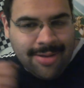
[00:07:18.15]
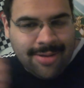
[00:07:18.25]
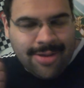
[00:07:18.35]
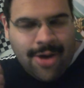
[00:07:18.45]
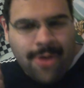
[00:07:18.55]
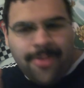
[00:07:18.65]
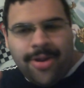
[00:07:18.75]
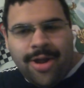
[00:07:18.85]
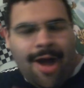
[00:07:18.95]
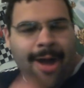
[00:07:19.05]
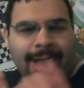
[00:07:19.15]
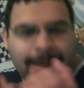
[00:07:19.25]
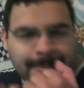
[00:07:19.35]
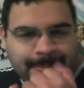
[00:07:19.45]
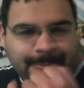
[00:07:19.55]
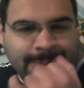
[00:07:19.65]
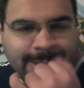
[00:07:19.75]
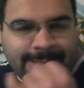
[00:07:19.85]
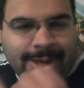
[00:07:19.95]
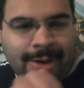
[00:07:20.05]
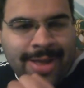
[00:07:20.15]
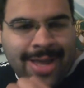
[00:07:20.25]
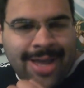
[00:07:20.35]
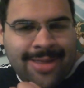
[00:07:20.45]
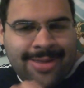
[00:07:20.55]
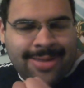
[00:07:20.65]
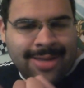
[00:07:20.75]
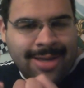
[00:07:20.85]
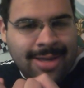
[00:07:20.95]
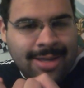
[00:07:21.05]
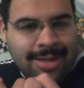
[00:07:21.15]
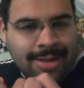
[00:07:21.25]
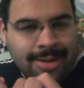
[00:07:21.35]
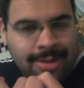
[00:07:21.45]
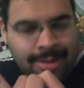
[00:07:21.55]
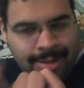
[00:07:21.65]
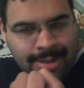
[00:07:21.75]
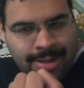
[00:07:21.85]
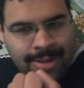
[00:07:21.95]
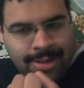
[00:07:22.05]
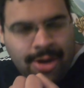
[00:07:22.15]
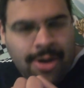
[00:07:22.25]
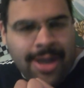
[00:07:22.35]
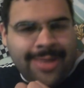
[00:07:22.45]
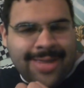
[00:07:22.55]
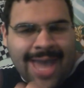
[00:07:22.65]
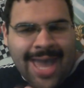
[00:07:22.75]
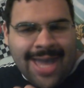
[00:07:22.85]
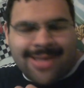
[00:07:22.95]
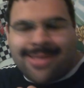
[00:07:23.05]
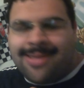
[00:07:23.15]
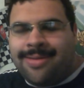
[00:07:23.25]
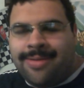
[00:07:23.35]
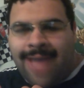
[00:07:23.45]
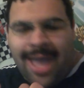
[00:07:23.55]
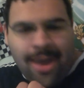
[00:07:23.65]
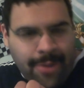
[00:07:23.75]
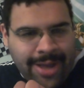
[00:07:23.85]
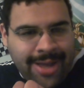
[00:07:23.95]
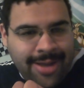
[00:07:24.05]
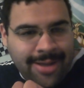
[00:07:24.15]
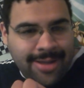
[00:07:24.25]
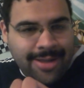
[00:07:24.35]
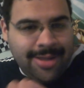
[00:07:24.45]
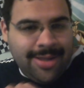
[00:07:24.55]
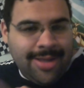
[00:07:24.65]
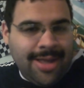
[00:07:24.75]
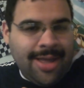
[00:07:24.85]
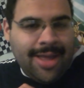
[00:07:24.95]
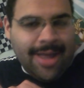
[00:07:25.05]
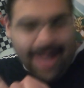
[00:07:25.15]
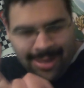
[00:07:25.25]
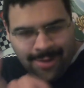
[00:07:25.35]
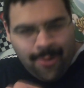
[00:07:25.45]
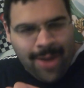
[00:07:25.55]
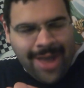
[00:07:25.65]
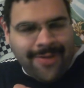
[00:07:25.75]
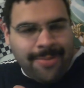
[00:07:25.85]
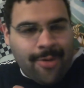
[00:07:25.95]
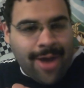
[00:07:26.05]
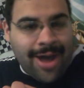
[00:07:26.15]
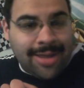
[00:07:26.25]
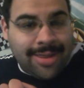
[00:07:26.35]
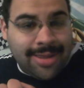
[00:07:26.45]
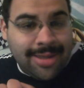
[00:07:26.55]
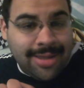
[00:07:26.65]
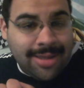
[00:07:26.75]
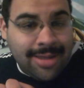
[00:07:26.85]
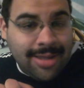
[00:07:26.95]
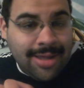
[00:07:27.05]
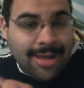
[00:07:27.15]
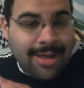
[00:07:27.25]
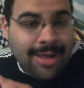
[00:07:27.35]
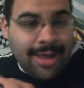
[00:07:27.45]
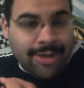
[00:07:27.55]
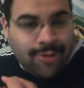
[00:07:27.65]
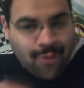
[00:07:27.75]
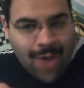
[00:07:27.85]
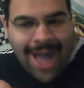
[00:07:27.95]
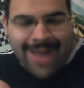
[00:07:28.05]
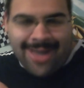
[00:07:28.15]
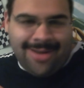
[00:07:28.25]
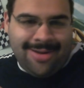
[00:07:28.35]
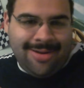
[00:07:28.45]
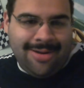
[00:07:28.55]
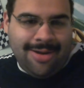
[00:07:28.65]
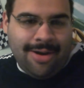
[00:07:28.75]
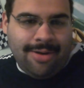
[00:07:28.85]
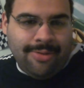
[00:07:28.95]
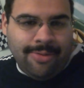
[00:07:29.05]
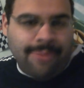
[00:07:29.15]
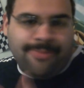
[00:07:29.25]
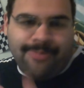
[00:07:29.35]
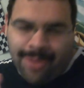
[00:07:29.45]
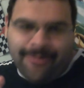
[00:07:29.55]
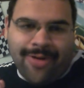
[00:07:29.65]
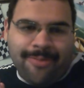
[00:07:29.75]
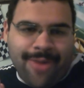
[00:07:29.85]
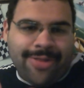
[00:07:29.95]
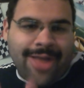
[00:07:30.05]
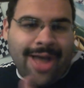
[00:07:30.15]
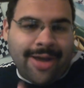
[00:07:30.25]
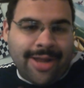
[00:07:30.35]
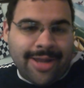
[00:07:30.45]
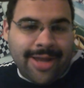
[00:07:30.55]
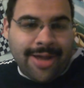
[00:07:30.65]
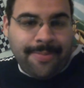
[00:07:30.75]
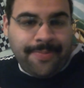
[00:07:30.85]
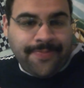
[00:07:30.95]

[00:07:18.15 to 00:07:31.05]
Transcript: So, okay. So it's, so it tanks AoE. It's a Raven Breath. Dragon. Oh, Raven Breath. Yeah, I got the idea.